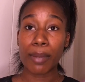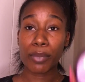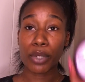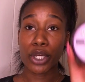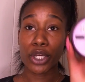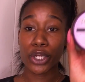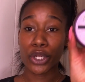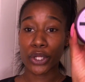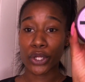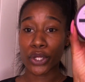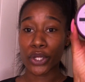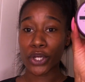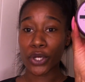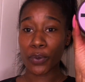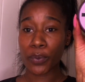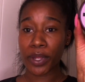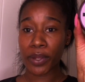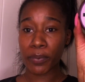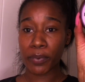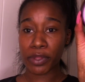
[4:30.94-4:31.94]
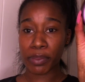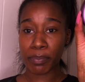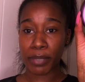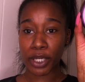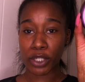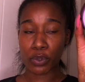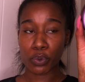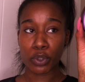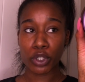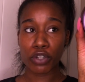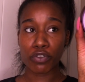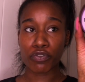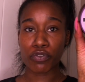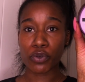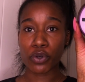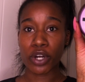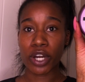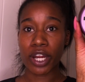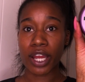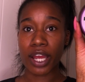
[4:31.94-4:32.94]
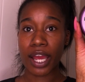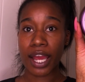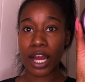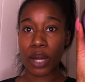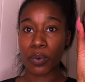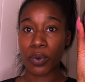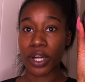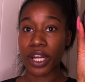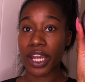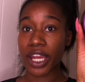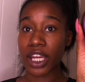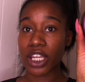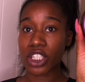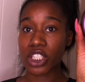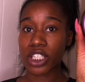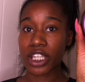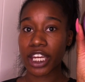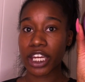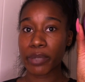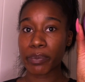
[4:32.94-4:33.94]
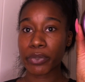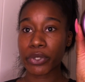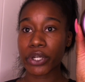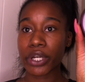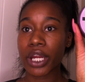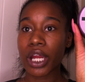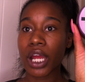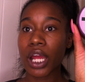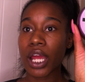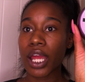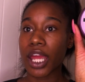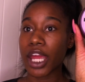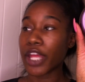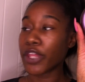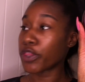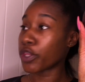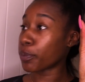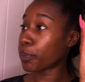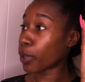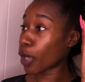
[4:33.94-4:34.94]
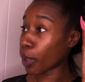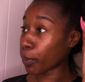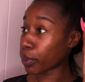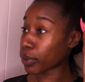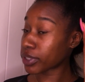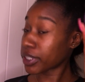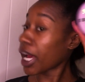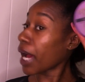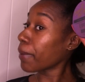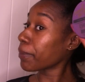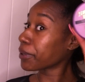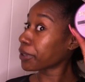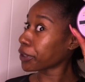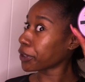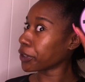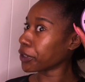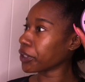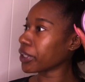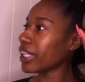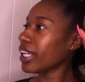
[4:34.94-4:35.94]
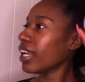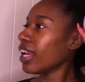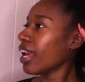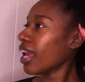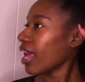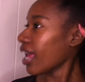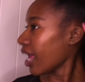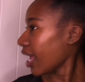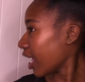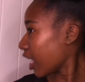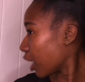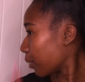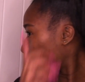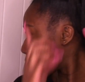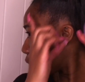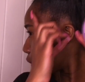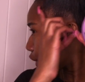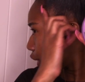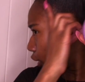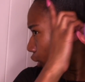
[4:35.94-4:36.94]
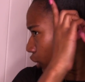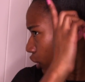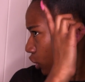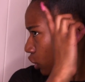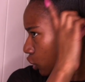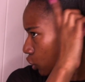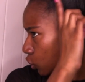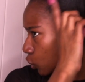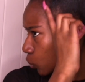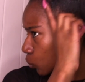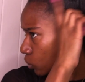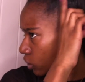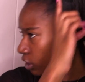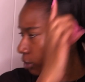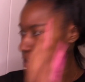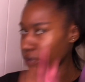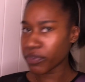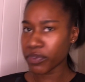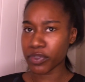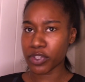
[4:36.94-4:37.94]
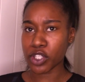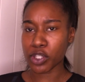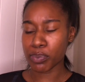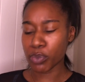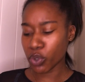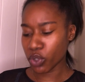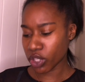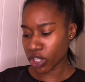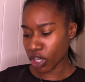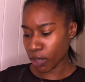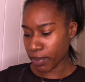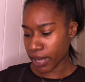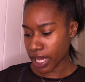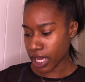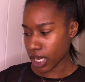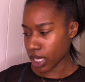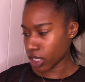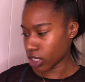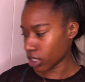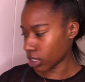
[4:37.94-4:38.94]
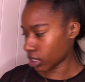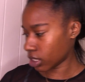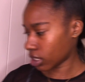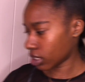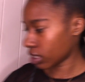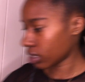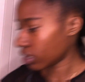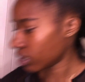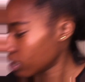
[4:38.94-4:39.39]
I'm gonna go in with my 24-hour edge tamer and the purple top, clearly, and I'm gonna just do some smoothing on my edges.